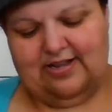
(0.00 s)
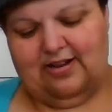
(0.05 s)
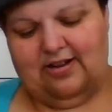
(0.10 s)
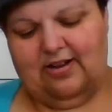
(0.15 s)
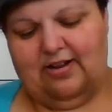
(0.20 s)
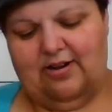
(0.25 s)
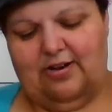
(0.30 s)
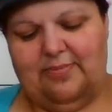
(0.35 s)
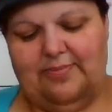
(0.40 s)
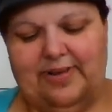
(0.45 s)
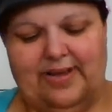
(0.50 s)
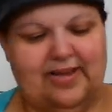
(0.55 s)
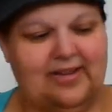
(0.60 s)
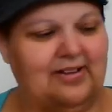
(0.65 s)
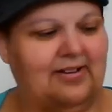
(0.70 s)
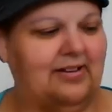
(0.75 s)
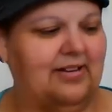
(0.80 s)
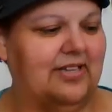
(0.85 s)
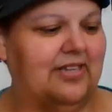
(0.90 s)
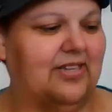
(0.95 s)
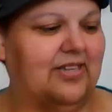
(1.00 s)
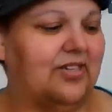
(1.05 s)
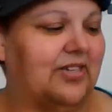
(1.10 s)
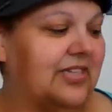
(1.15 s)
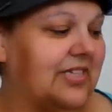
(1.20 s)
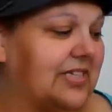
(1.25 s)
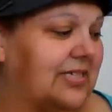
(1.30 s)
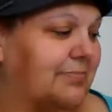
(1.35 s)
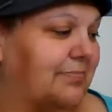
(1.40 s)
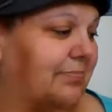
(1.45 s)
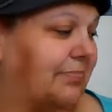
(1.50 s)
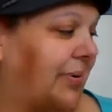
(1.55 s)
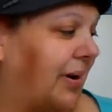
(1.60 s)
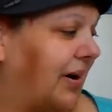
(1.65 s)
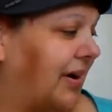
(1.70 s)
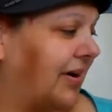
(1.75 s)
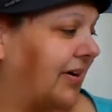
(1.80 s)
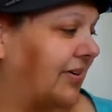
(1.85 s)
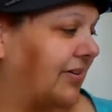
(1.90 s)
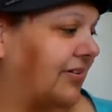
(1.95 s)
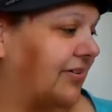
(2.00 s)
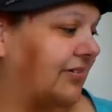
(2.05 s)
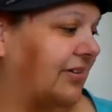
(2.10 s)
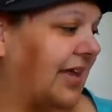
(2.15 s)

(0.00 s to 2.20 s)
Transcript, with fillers: Oh my. Look at this bottle.